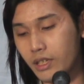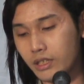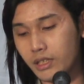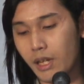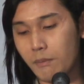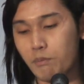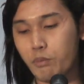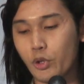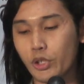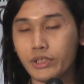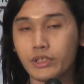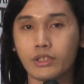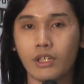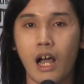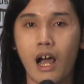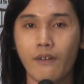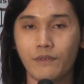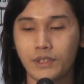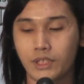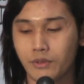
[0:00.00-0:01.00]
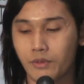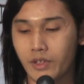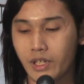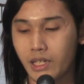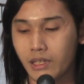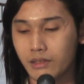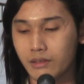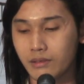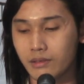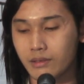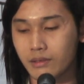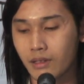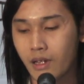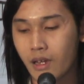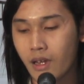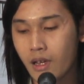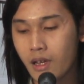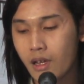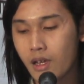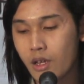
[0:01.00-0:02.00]
that the poor's offsprings
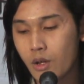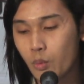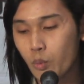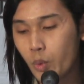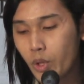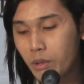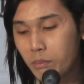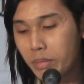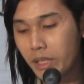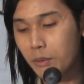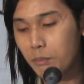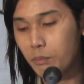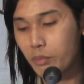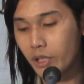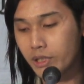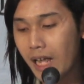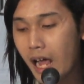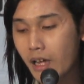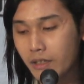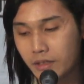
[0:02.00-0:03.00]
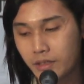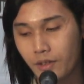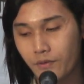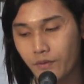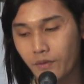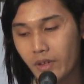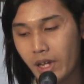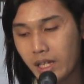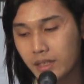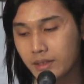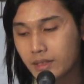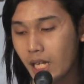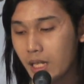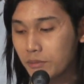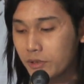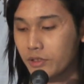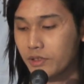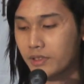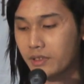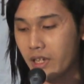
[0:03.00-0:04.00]
will be productive and
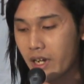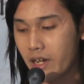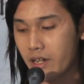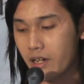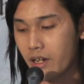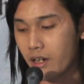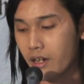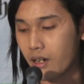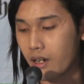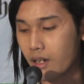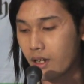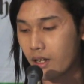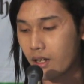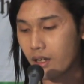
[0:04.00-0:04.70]
self-sustaining.